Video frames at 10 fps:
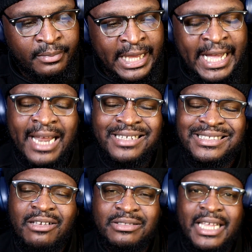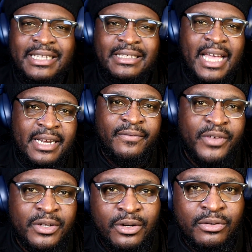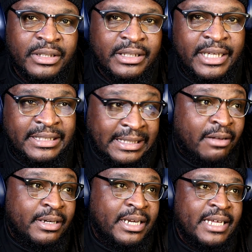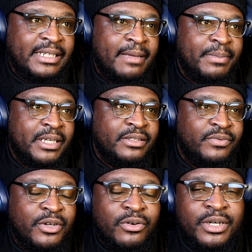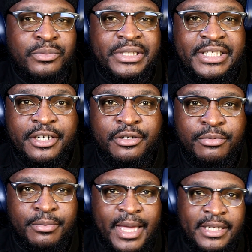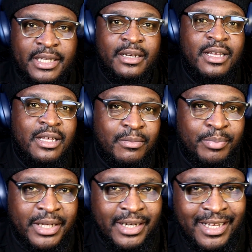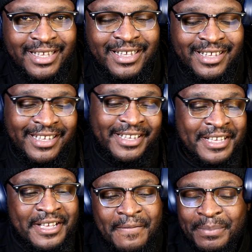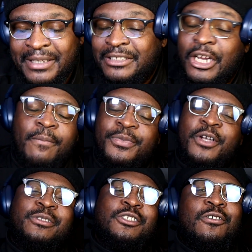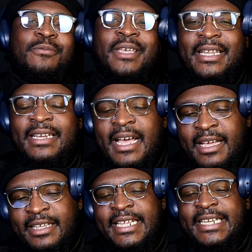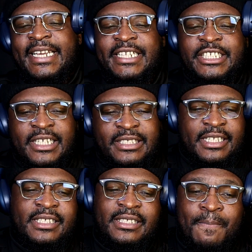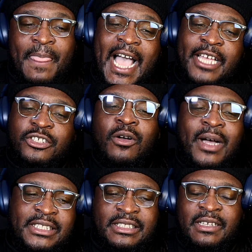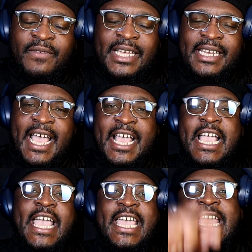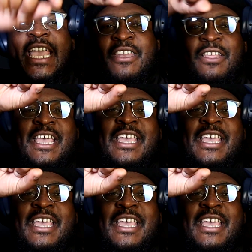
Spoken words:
that, even though they sounded like that because recording was terrible back then. But dope song, man. They did it justice. I enjoy watching stuff like that, and